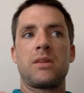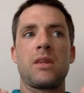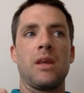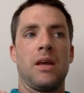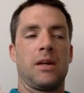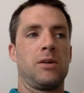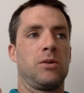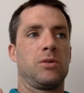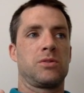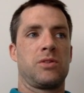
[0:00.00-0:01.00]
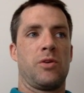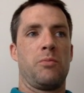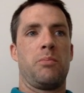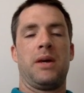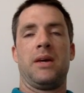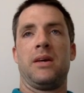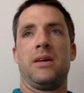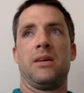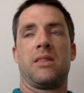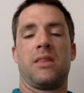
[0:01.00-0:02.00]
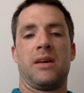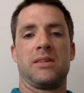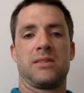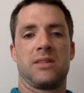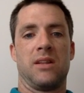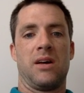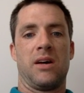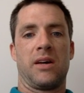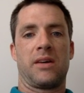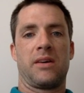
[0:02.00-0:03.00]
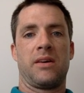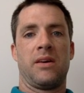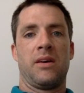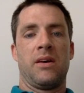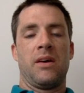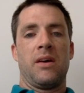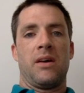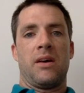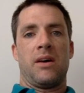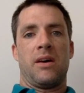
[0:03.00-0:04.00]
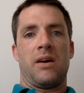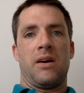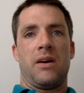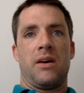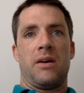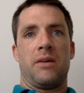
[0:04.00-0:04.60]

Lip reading: It could also be things like, uh,